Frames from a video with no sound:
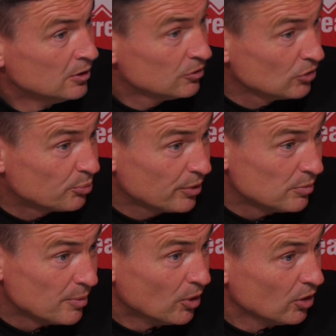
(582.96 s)
So
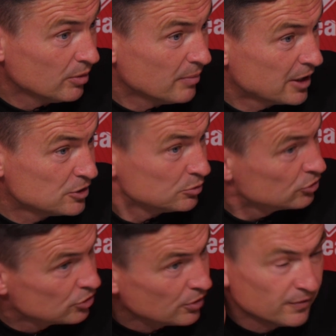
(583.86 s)
probably more the management
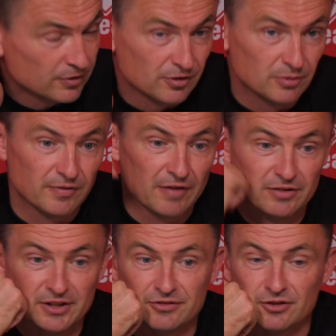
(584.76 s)
stuff in terms of
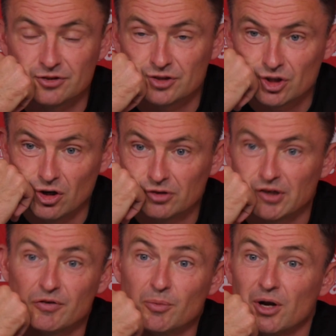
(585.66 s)
every decision's yours,
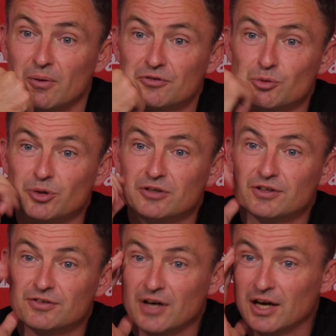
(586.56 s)
everybody wants a piece
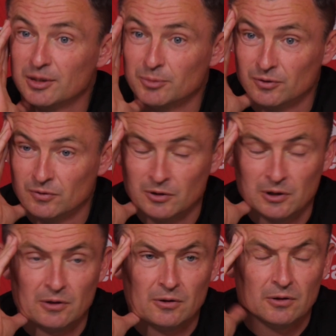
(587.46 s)
of time and
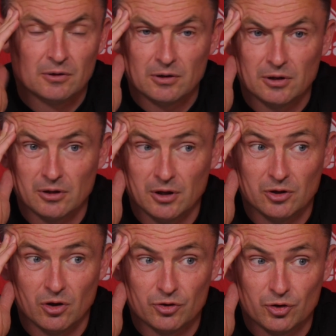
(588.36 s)

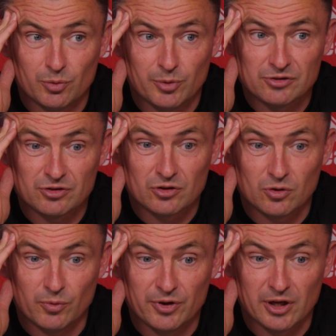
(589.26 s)
all the other bits that
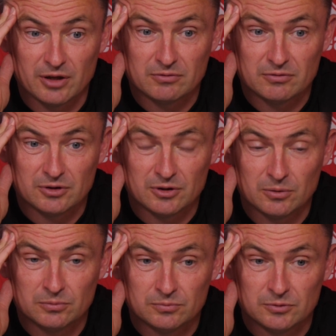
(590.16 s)
come with it, you
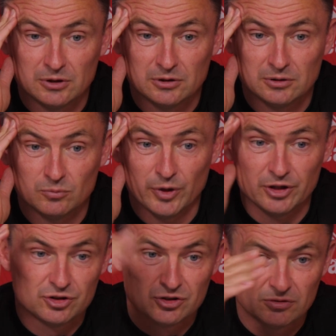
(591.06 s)
know,
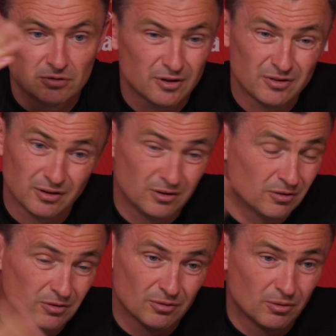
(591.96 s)
which I think
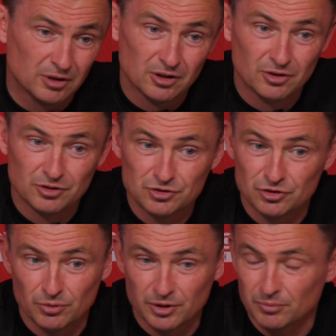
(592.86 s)
you only learn as
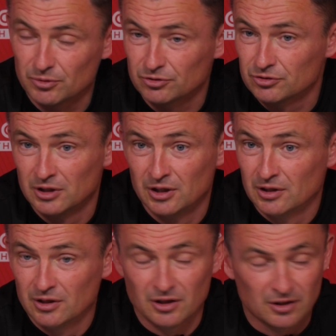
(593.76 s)
you're doing them, because
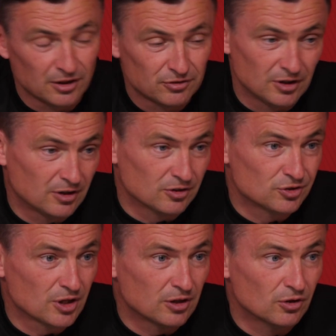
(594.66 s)
And like I say, you can
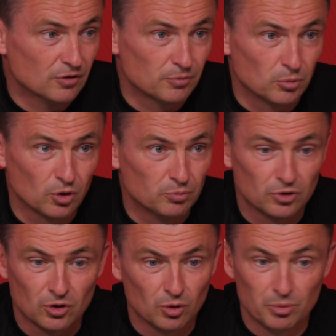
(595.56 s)
check, you go from club
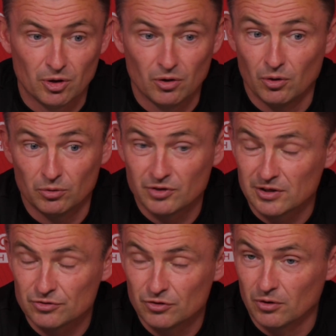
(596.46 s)
to club and all those
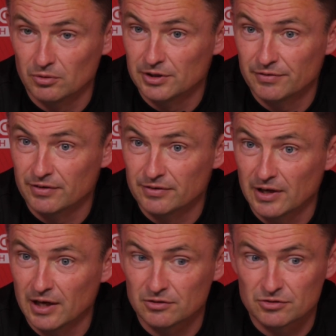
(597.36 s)
things are totally different again.